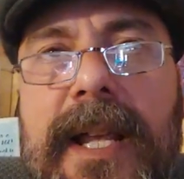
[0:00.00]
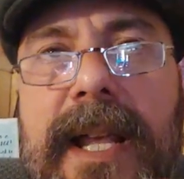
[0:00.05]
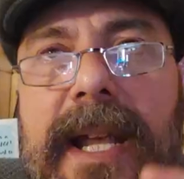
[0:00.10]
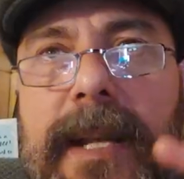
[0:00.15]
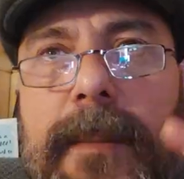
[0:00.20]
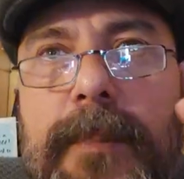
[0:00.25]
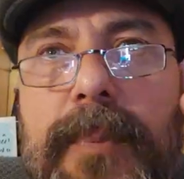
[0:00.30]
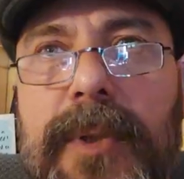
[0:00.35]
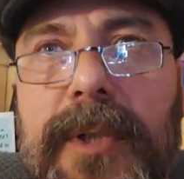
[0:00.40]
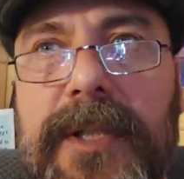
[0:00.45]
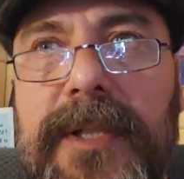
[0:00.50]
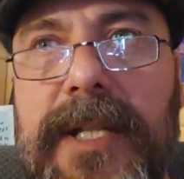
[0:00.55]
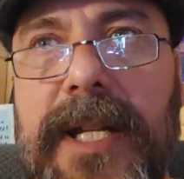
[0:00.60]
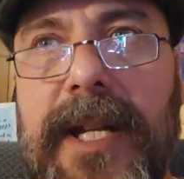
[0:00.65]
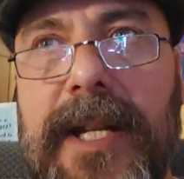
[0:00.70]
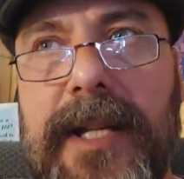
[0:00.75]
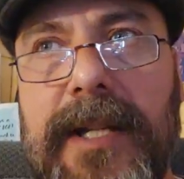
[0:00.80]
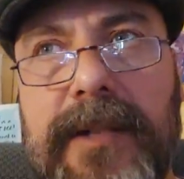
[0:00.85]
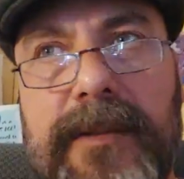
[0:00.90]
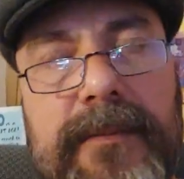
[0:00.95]
and put
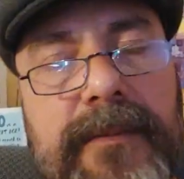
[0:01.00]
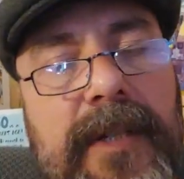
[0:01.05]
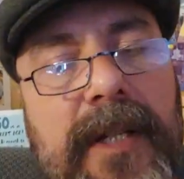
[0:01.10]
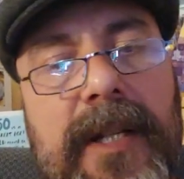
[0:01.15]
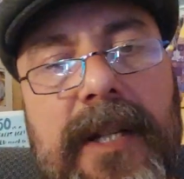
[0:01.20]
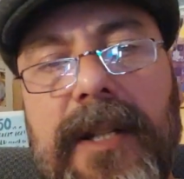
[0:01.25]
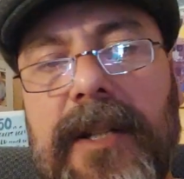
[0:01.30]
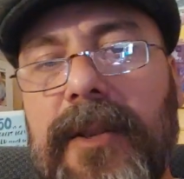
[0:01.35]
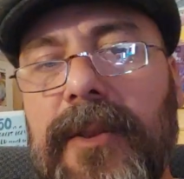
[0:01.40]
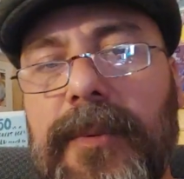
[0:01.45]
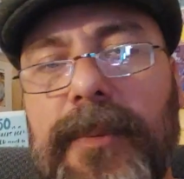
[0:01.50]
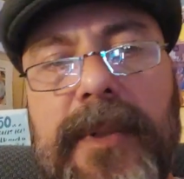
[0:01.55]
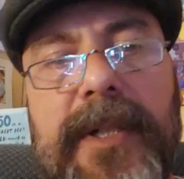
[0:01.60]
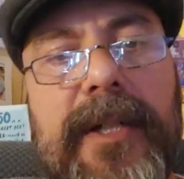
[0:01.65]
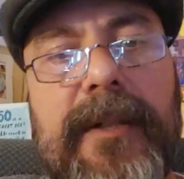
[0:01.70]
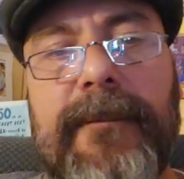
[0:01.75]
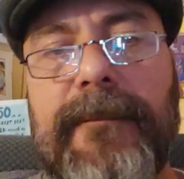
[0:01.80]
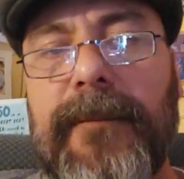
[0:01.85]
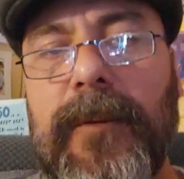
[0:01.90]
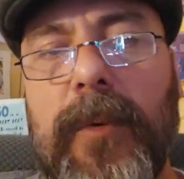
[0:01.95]
down
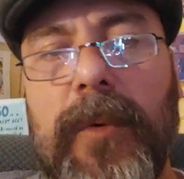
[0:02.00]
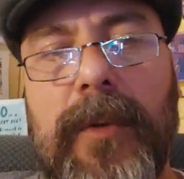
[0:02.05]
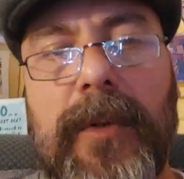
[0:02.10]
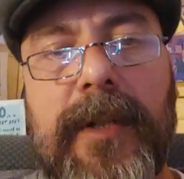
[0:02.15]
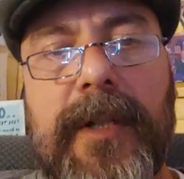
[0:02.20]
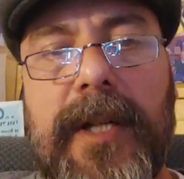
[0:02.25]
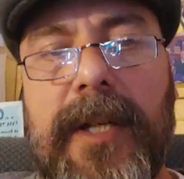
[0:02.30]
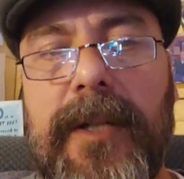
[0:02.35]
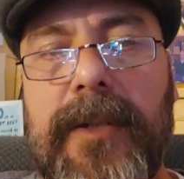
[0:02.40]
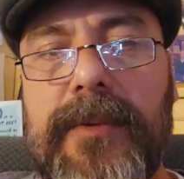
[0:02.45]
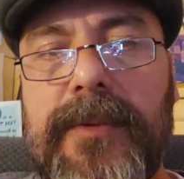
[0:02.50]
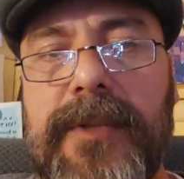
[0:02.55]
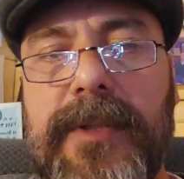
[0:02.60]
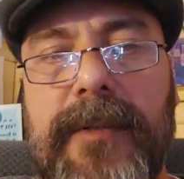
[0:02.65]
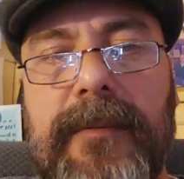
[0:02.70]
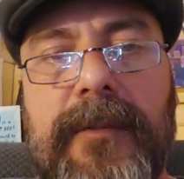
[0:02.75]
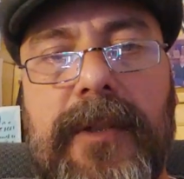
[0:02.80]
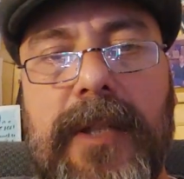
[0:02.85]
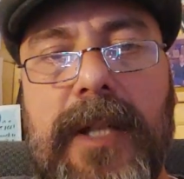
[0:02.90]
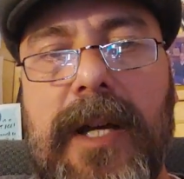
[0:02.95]
3-4
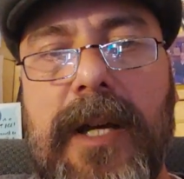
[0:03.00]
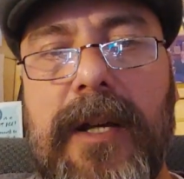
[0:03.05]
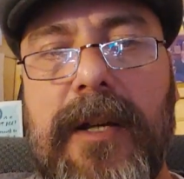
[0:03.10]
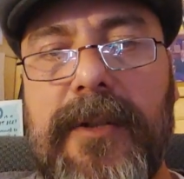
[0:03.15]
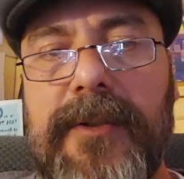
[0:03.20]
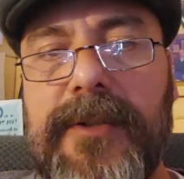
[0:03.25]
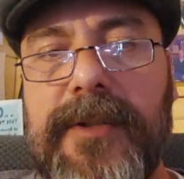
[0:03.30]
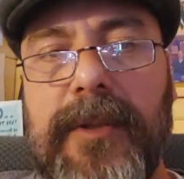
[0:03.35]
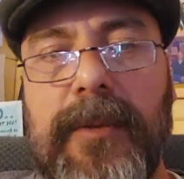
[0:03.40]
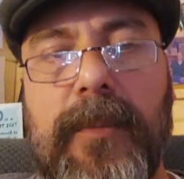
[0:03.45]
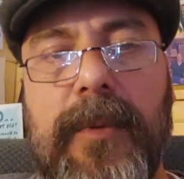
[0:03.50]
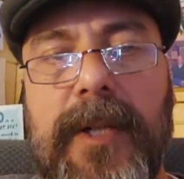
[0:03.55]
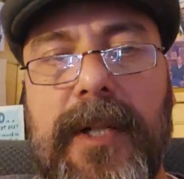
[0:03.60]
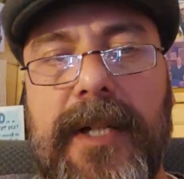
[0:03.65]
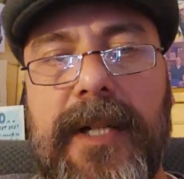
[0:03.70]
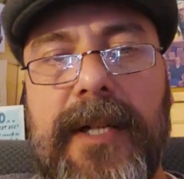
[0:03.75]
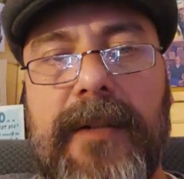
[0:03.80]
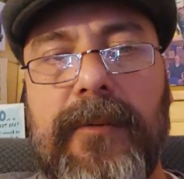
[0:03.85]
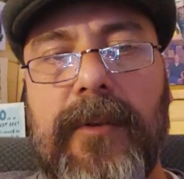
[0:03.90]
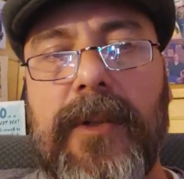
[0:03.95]
coats of gloss or
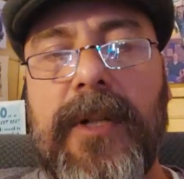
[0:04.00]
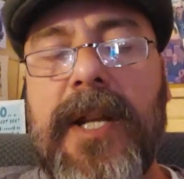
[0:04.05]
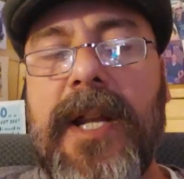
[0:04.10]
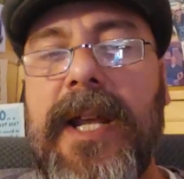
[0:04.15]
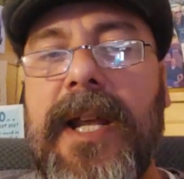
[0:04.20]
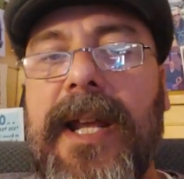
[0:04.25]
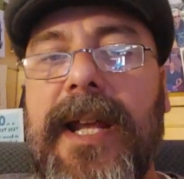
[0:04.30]
whatever,